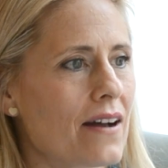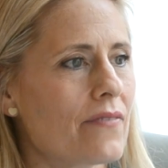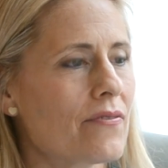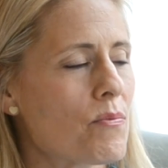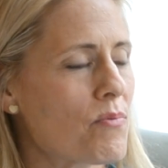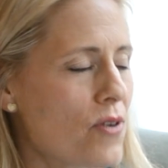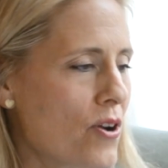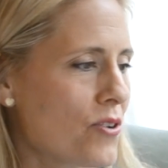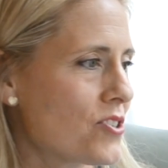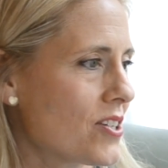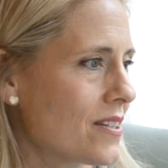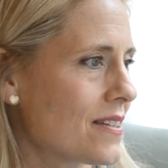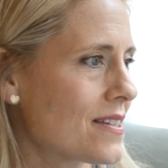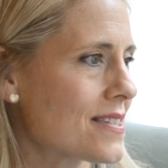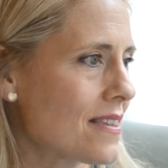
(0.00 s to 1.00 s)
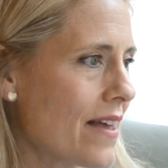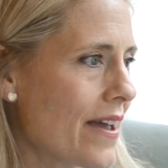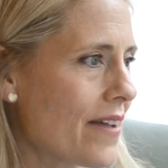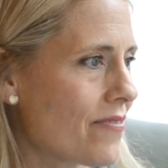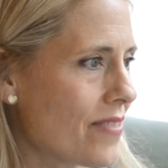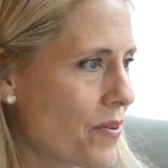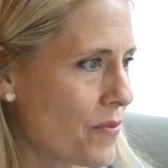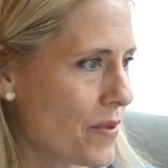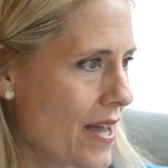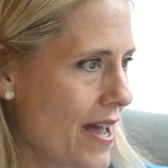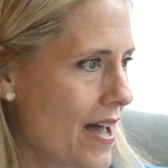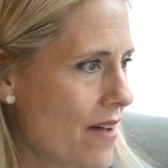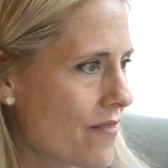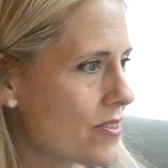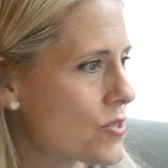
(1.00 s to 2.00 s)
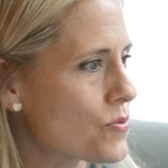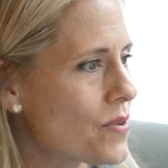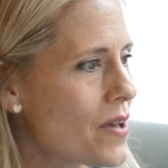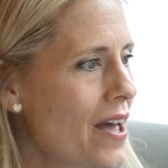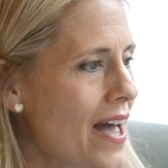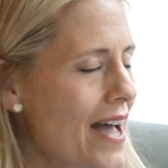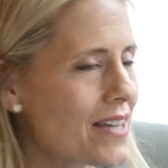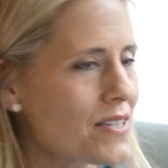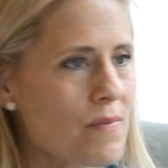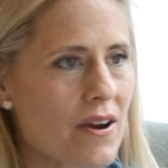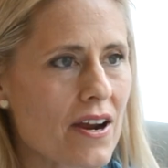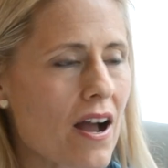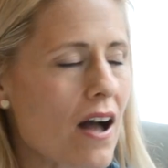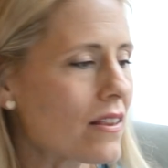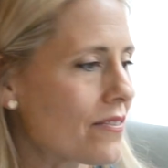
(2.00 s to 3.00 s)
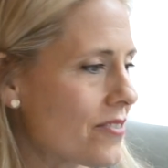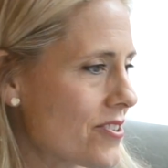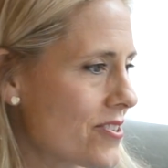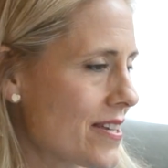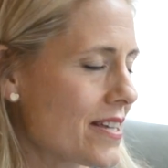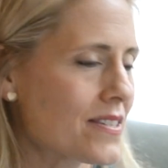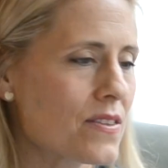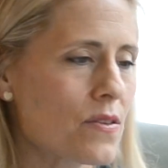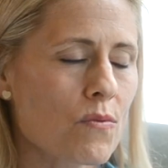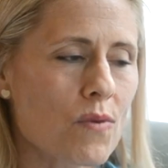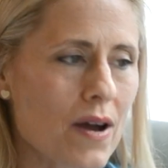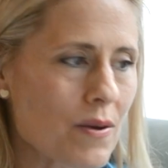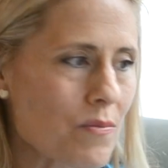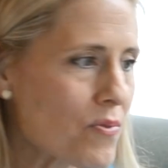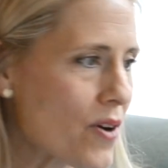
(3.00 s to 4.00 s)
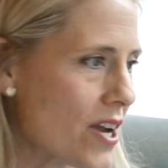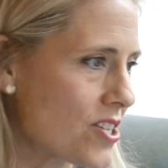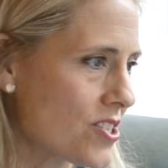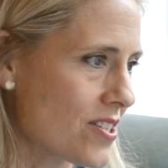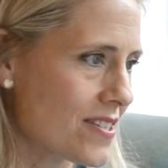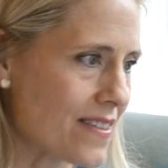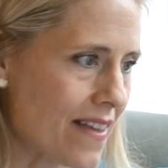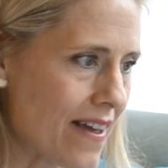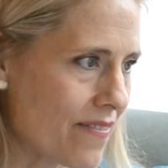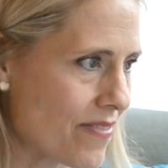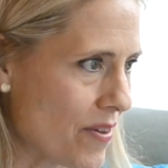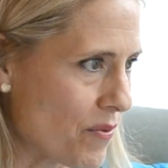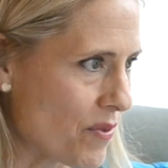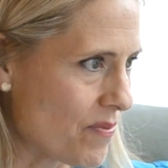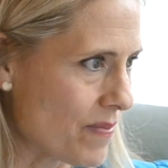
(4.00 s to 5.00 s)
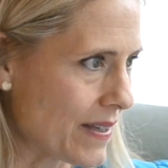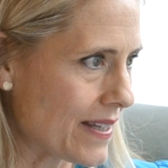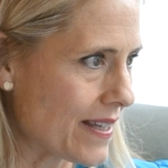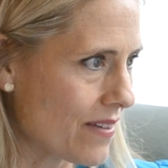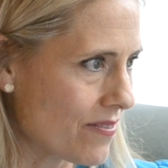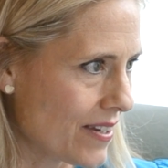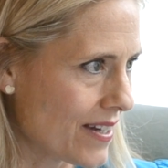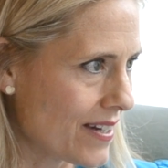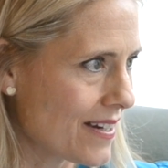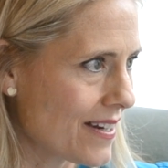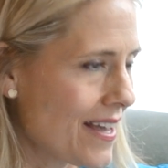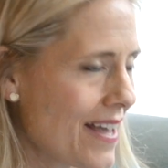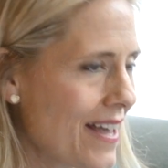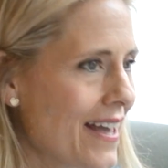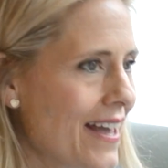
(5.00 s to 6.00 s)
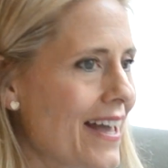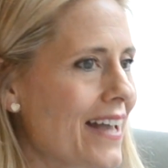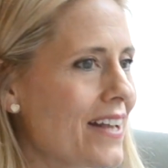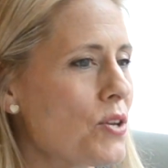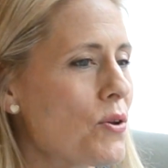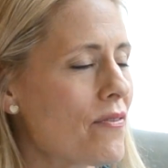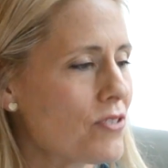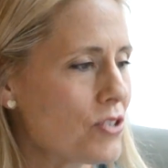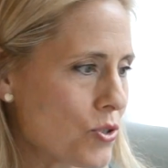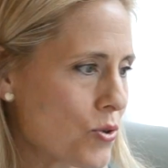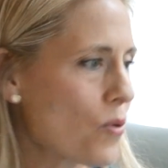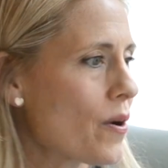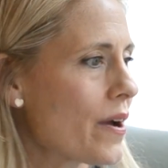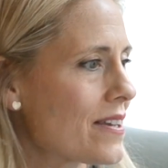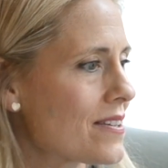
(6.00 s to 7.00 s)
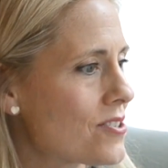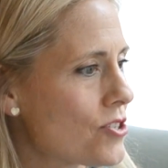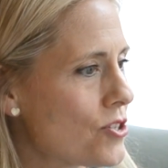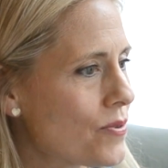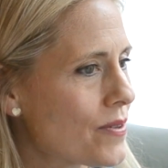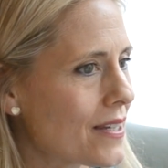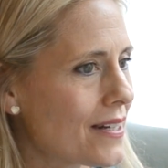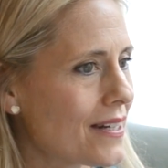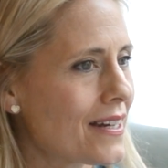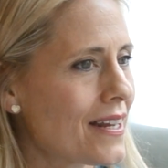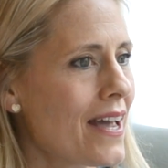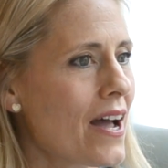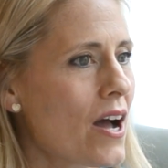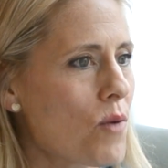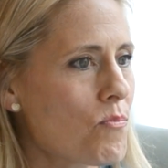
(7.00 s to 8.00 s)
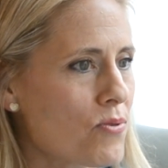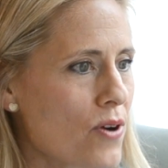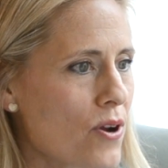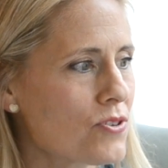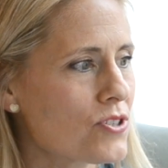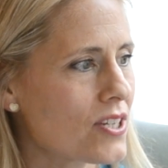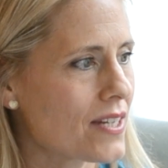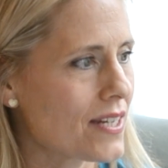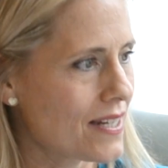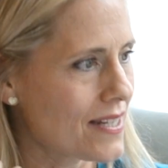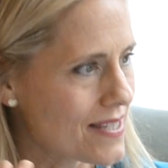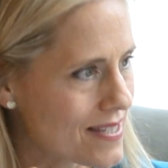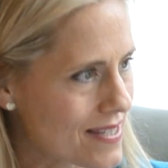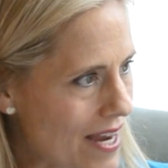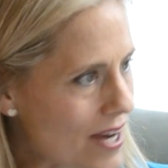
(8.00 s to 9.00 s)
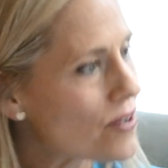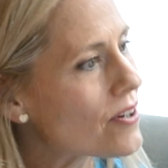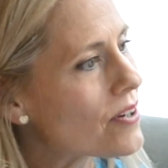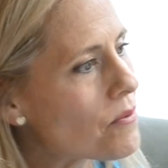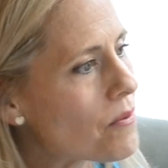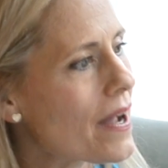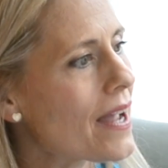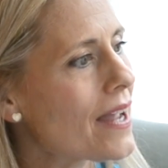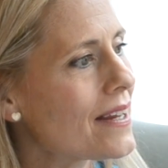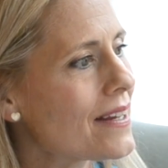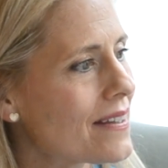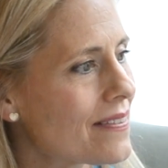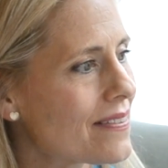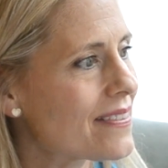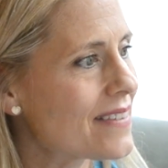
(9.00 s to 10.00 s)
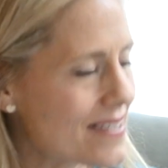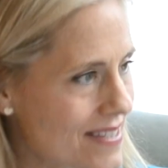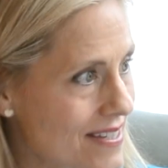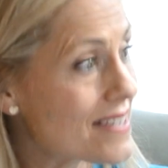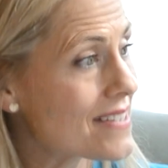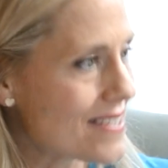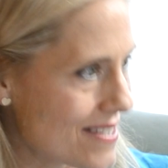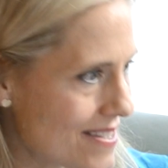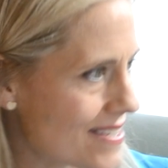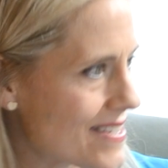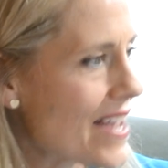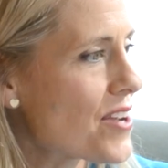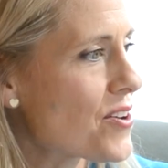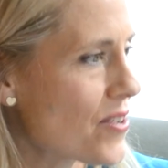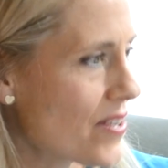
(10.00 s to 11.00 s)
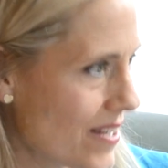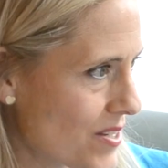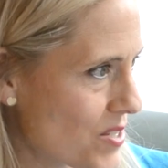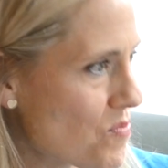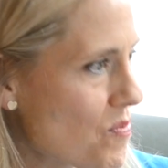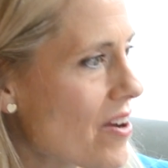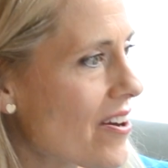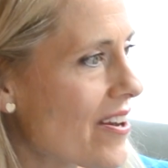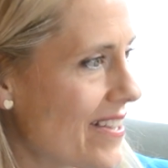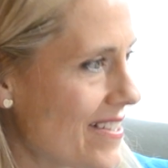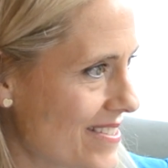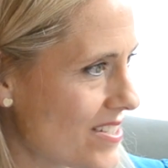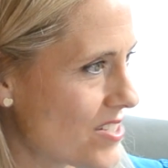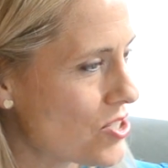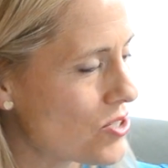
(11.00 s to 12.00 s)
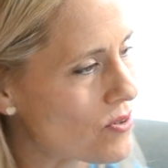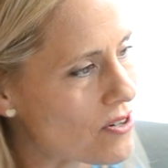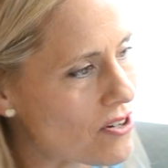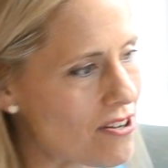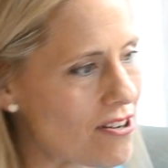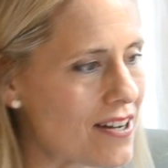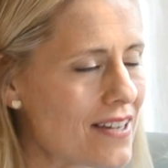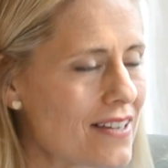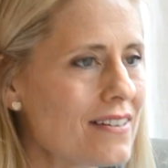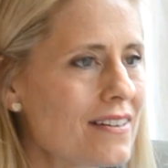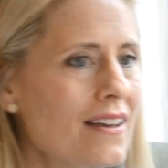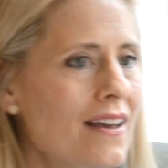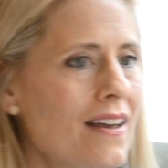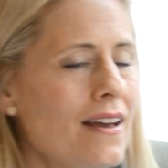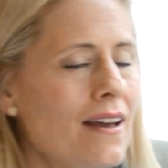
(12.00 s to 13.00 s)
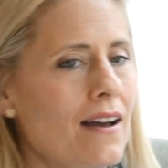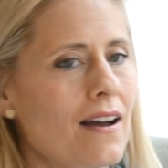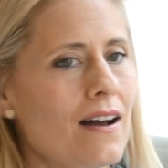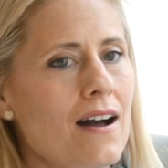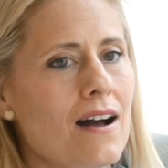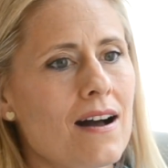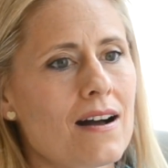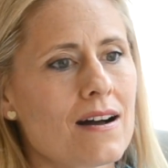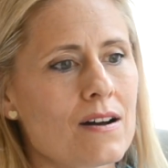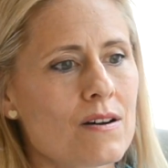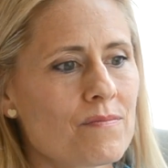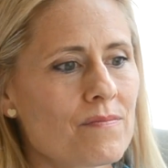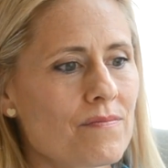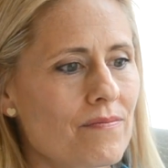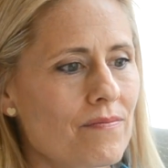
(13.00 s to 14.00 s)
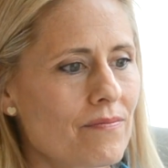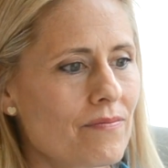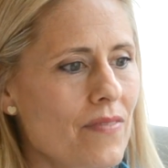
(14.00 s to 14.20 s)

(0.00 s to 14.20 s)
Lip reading: of approaching this life that we have. This, as Mary Oliver says, the one precious life that we've been given. And you have a choice. You can approach it in a sacred way. This is a sacred experience that you are on.